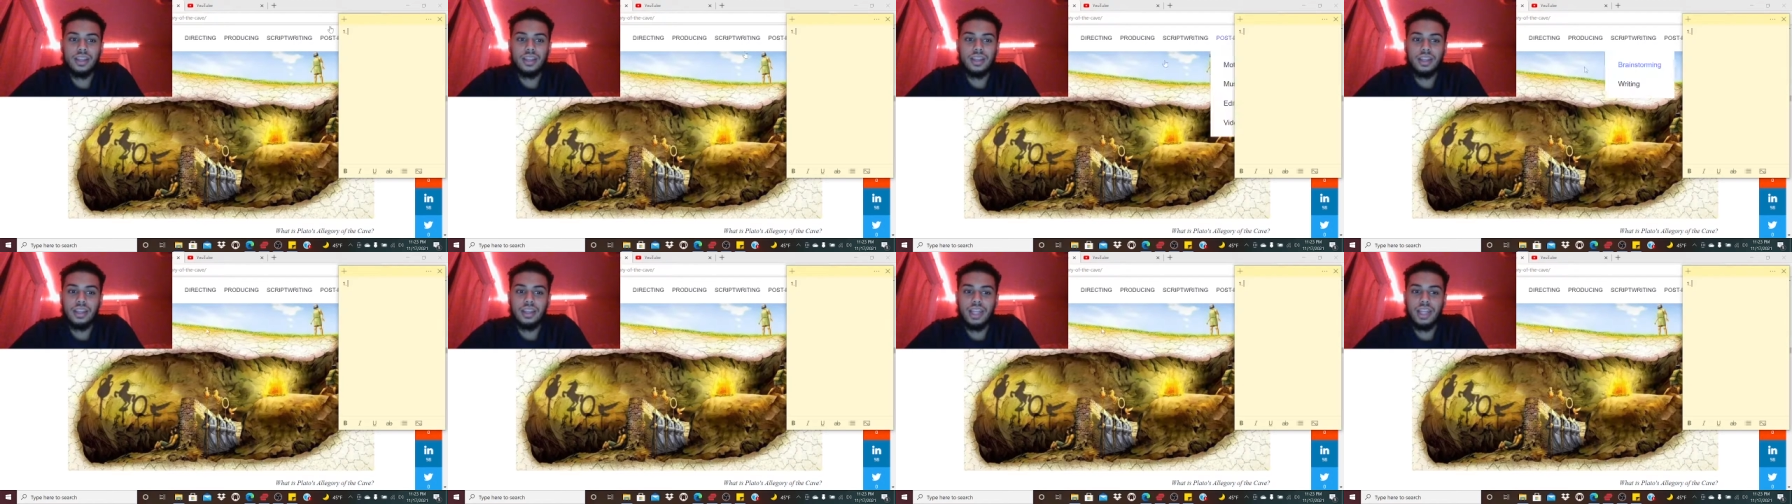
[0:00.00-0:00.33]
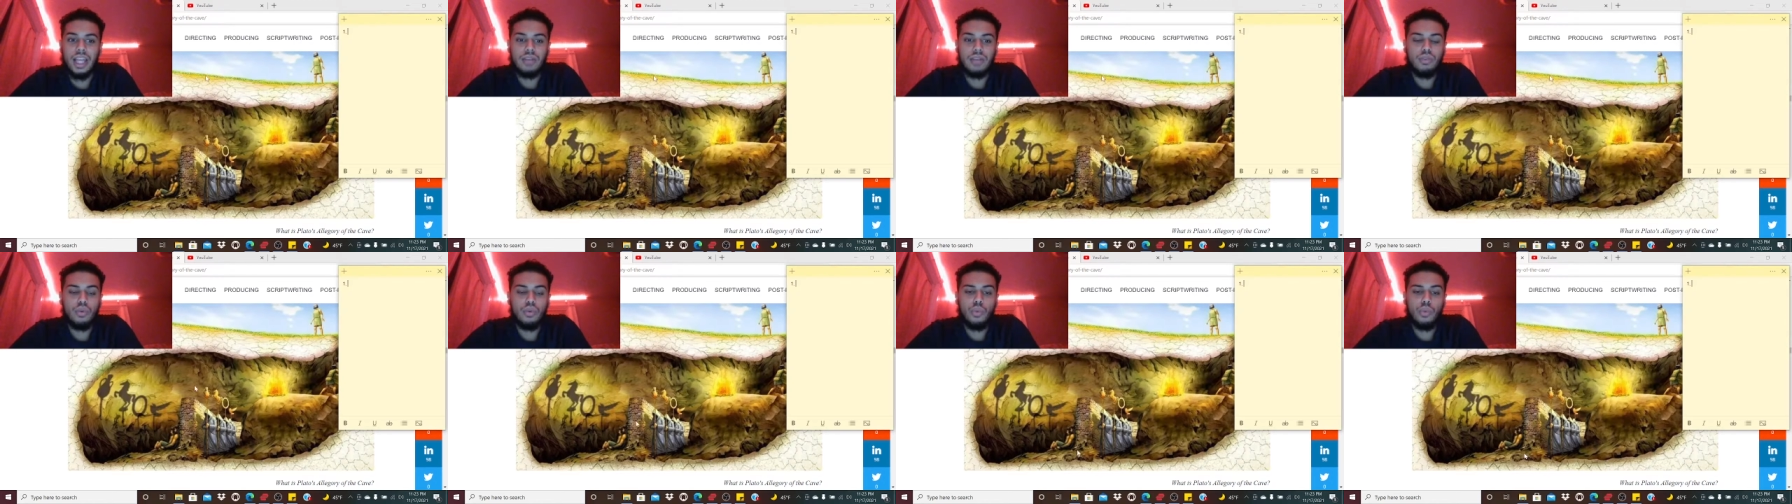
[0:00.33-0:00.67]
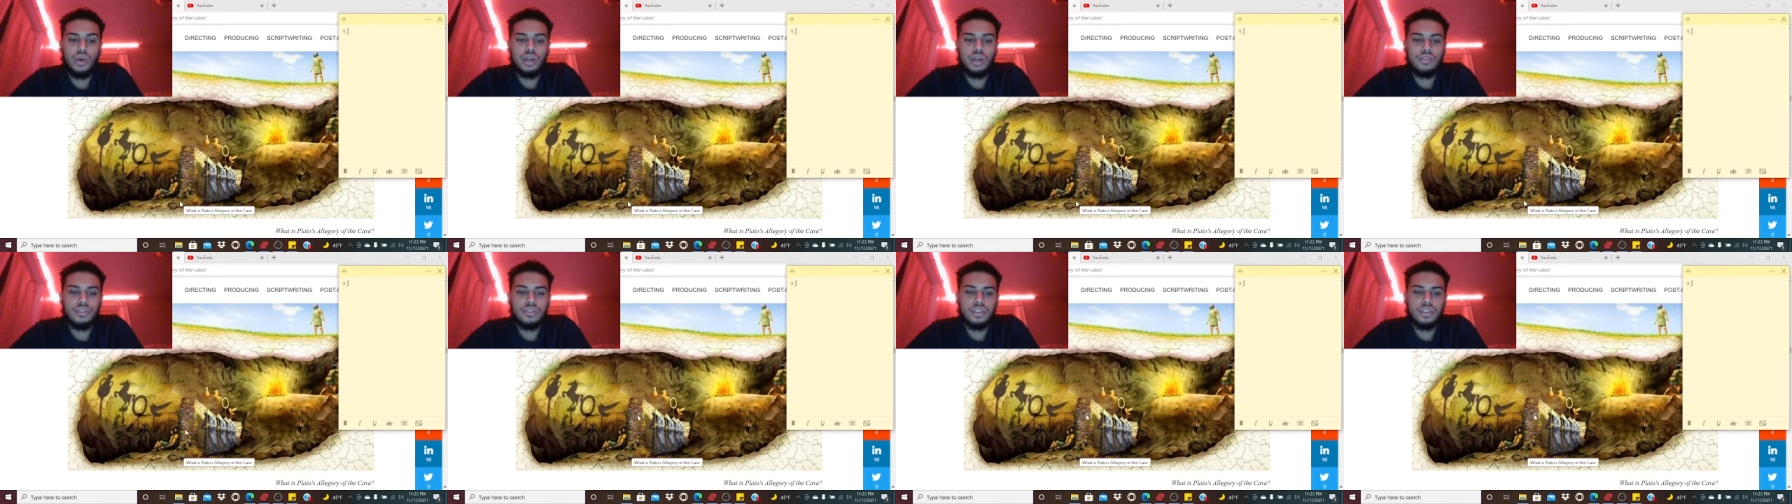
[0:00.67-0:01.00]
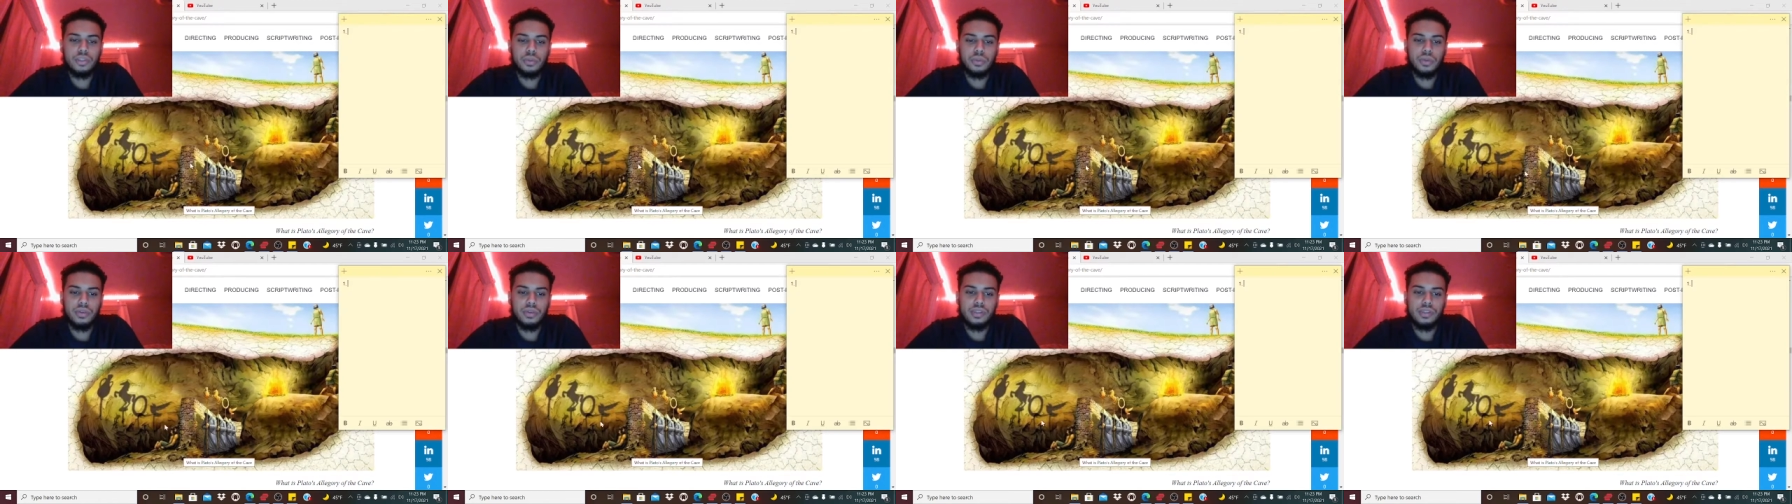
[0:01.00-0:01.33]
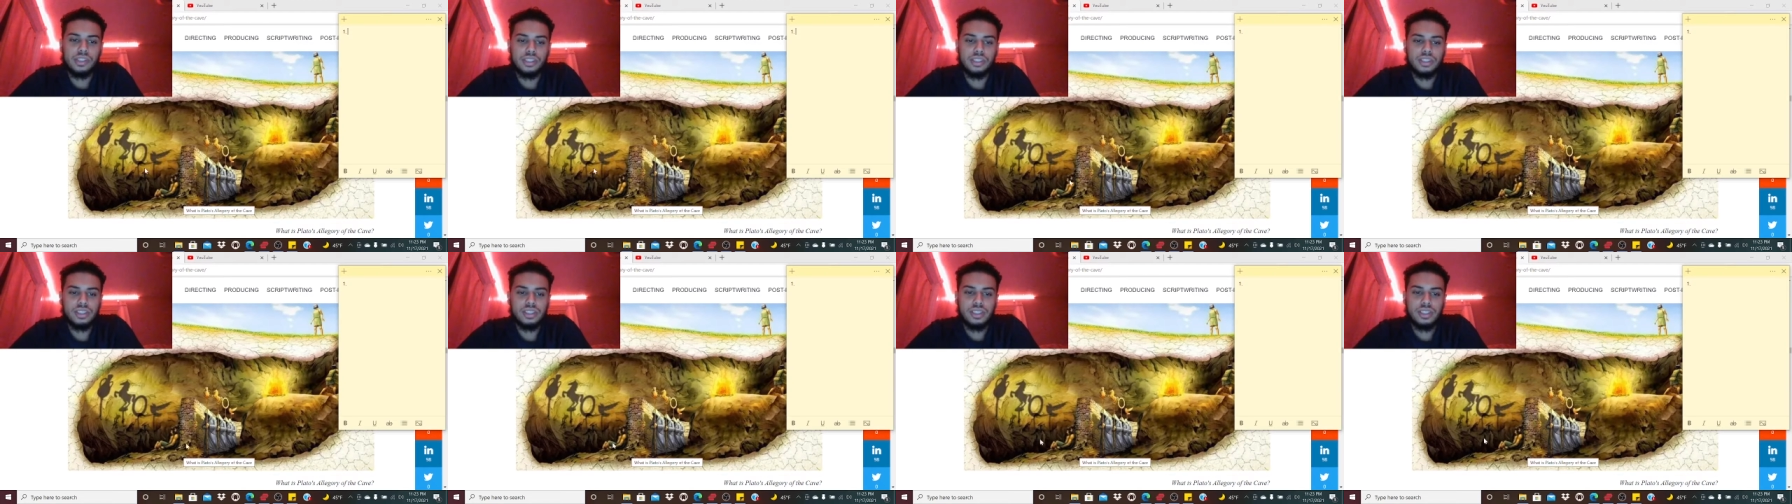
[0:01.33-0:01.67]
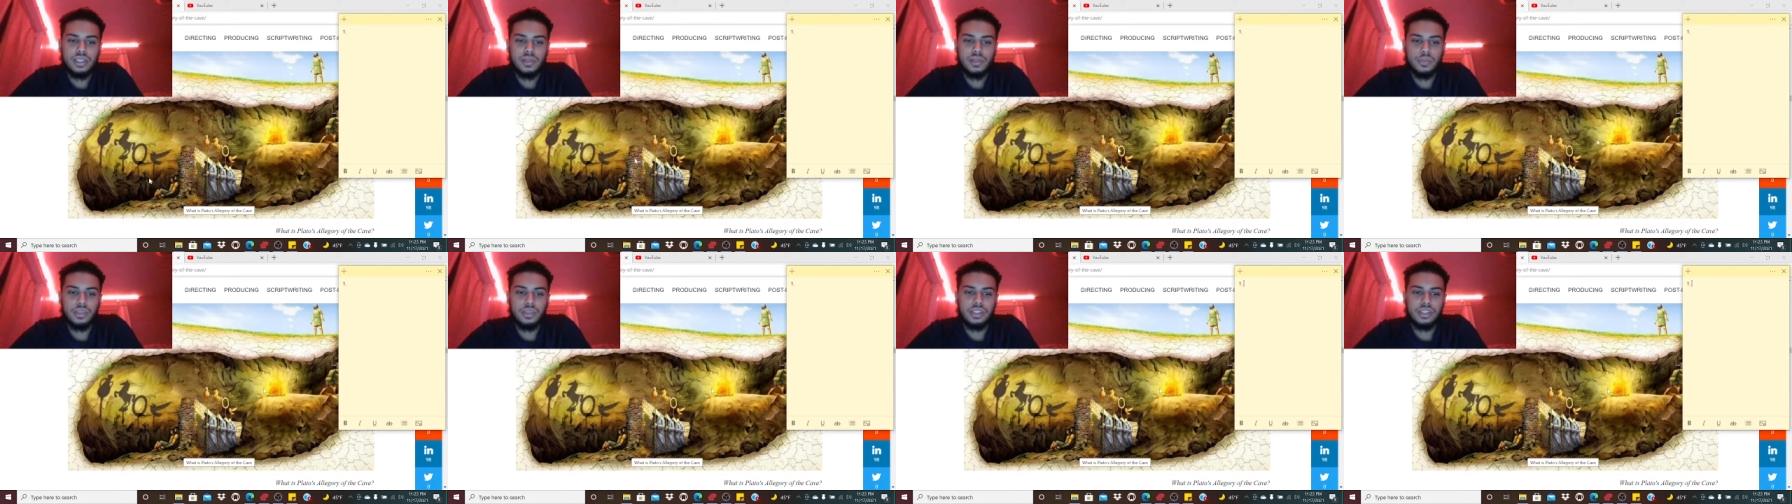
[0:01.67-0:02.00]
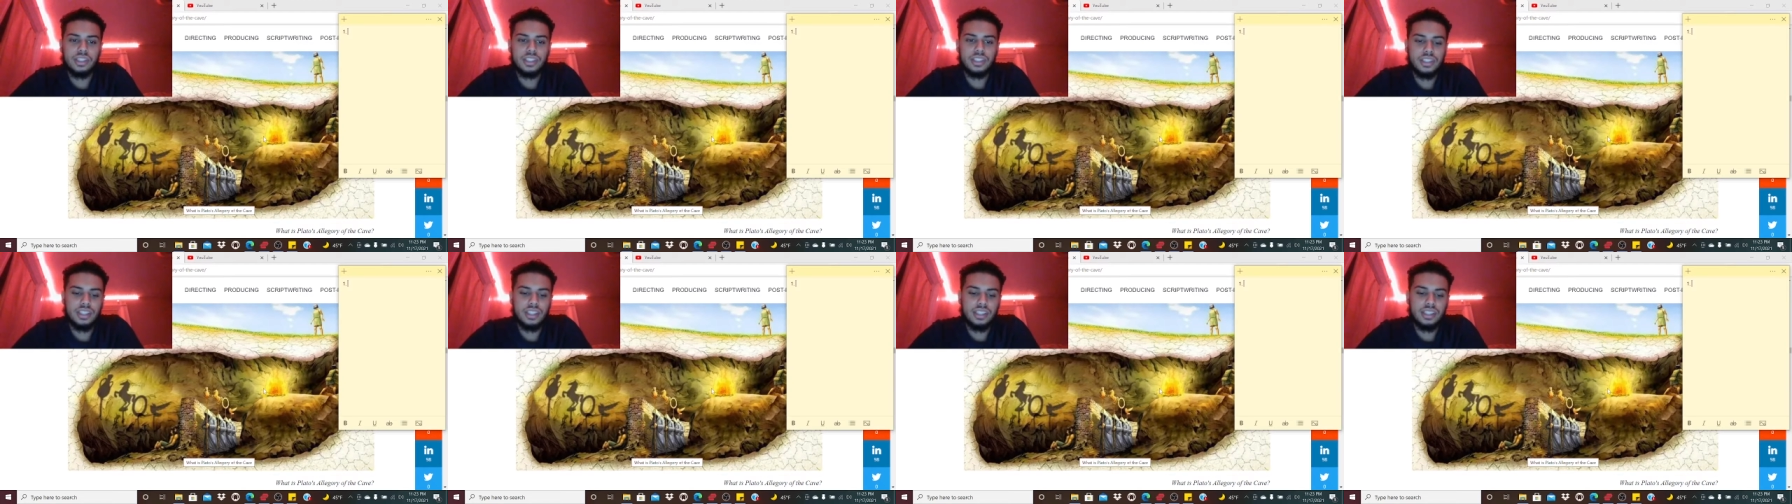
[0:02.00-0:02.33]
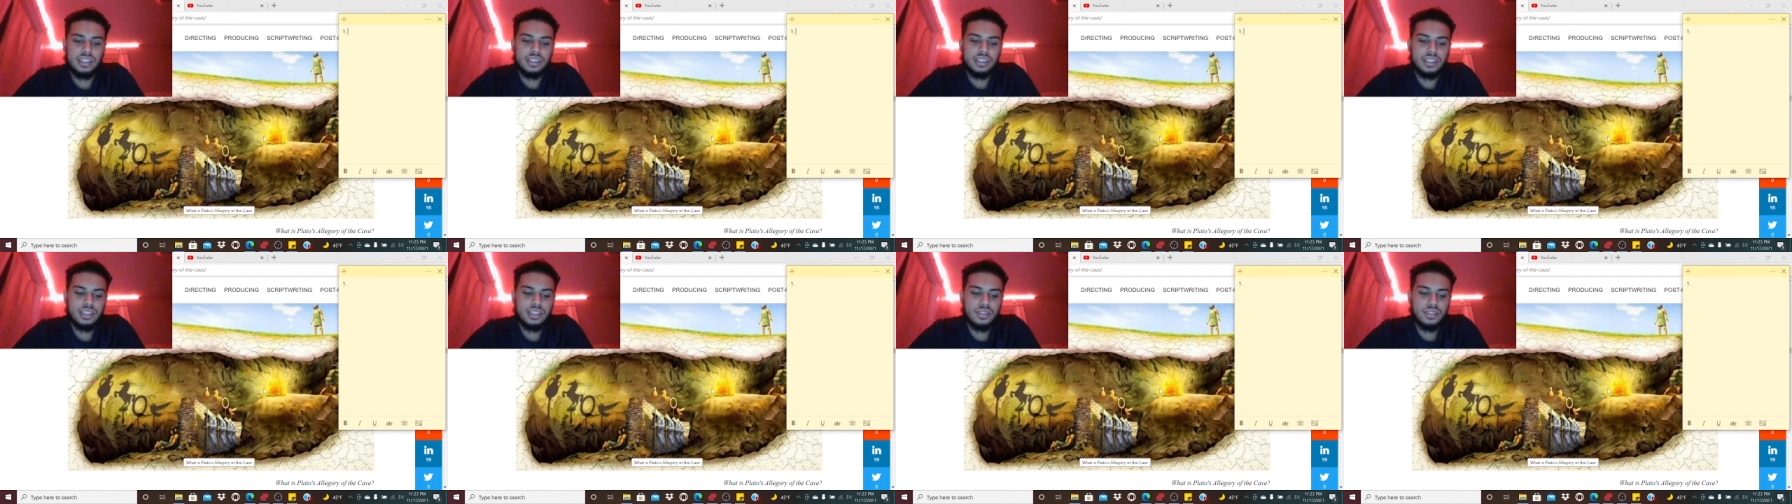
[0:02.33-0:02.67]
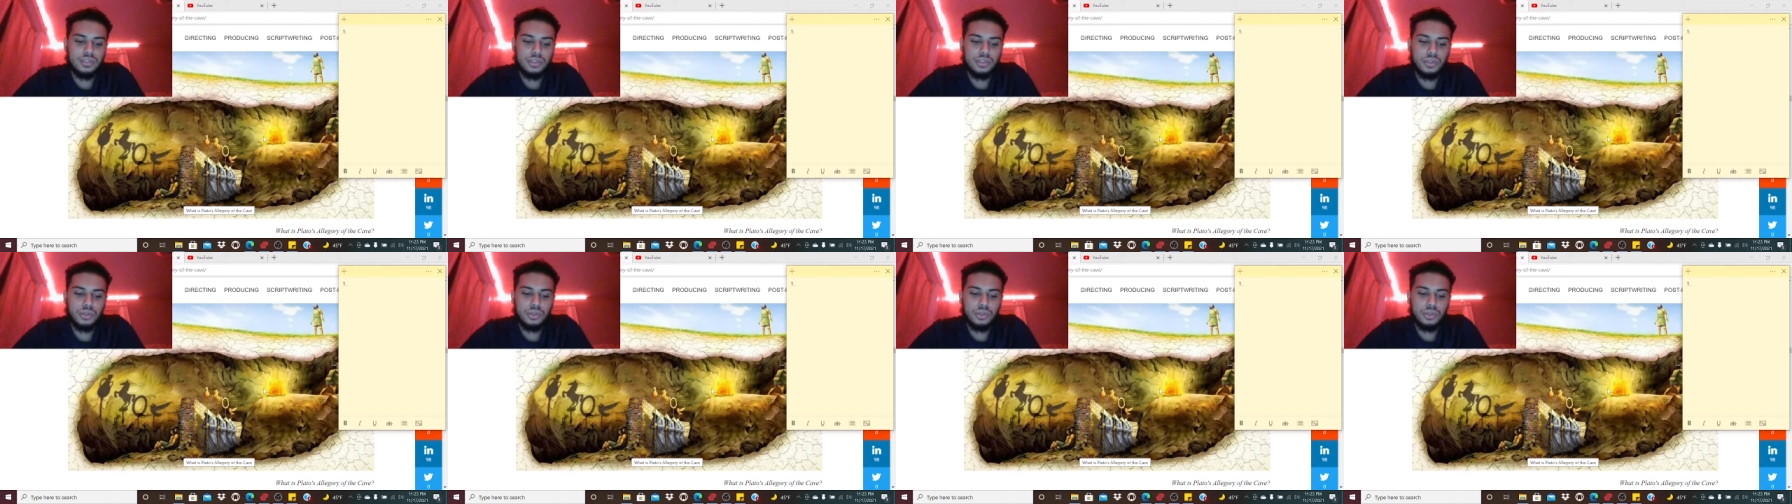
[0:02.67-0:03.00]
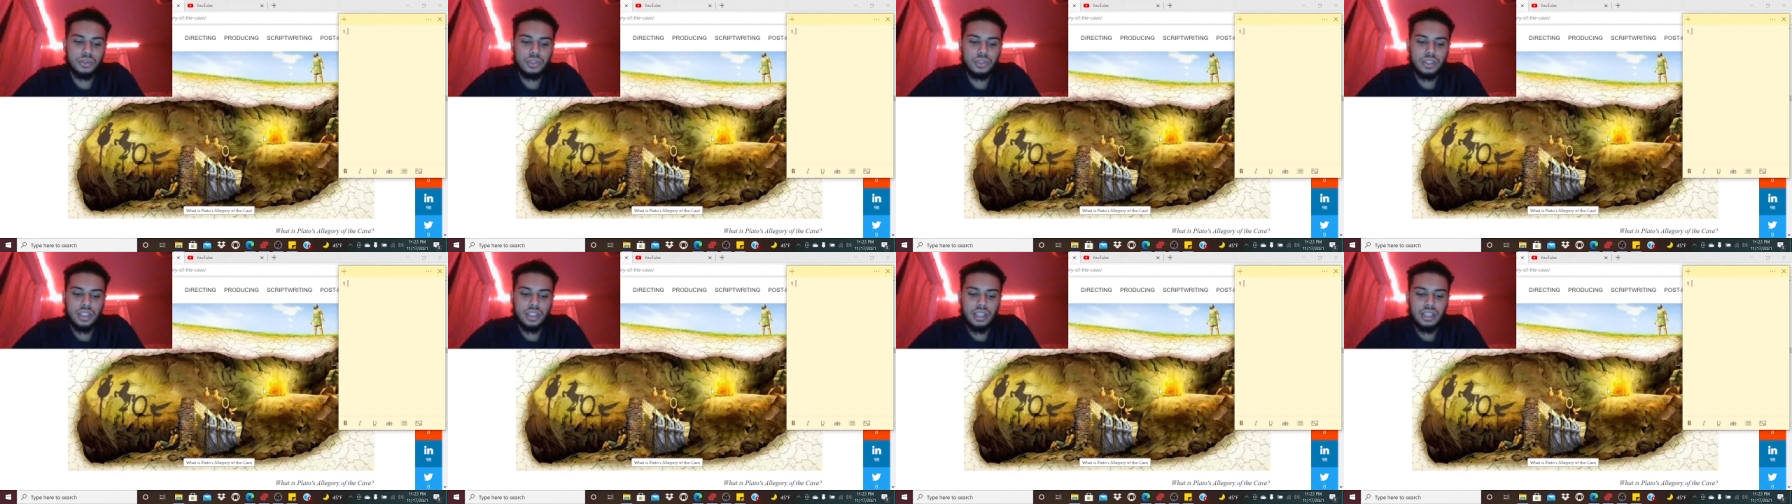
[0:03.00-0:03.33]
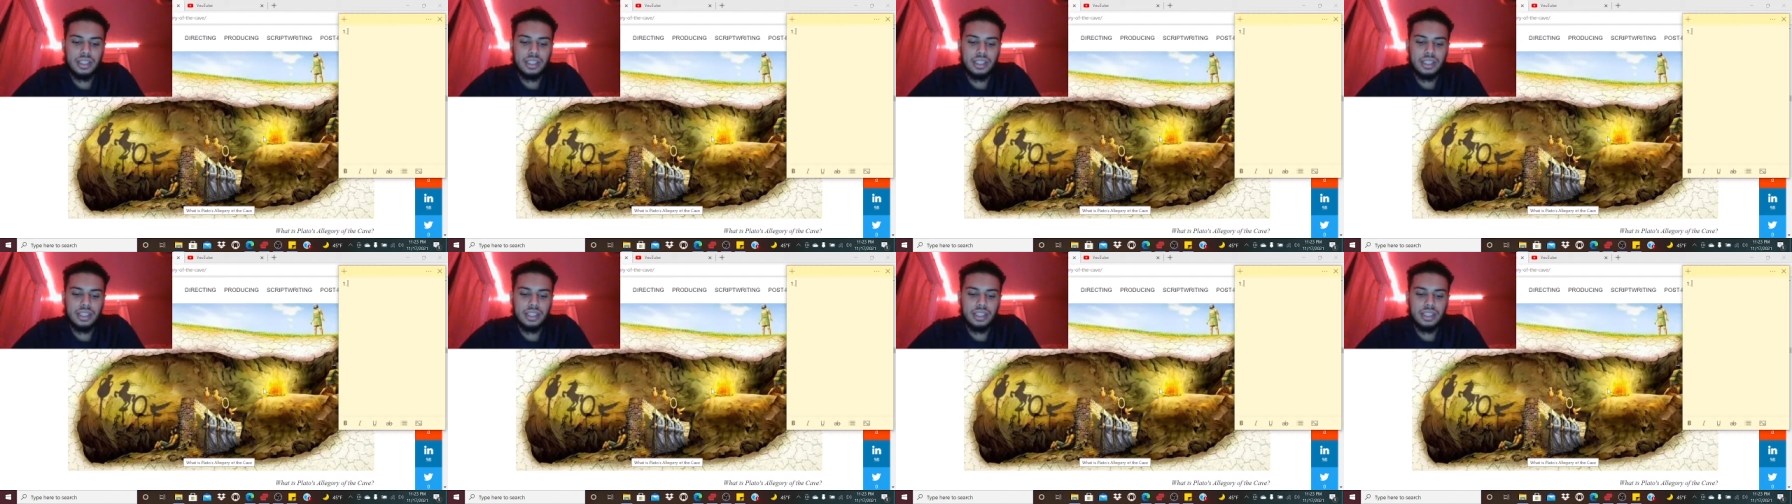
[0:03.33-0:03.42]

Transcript: level one of experience, we can see these individuals,